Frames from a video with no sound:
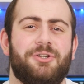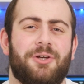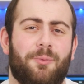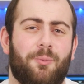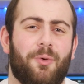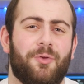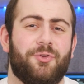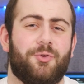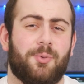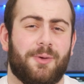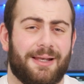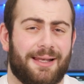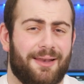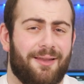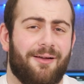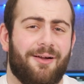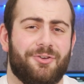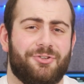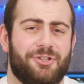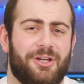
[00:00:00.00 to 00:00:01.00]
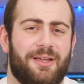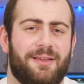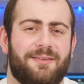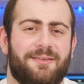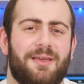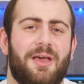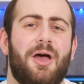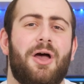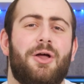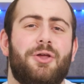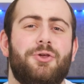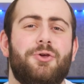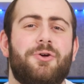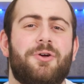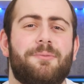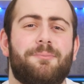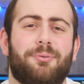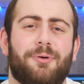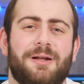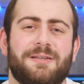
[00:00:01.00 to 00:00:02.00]
and want to enlarge it, you
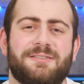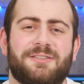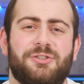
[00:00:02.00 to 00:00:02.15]
can press